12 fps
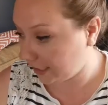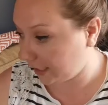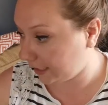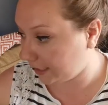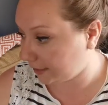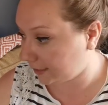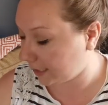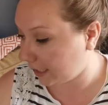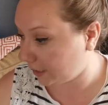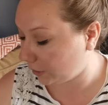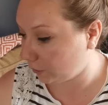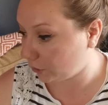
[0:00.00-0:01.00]
is
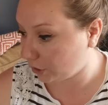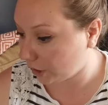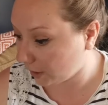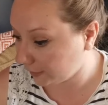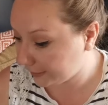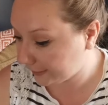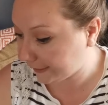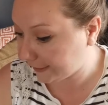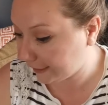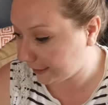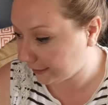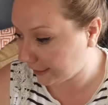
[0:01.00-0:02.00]
a new shawl
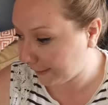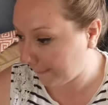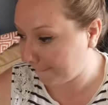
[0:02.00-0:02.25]
design,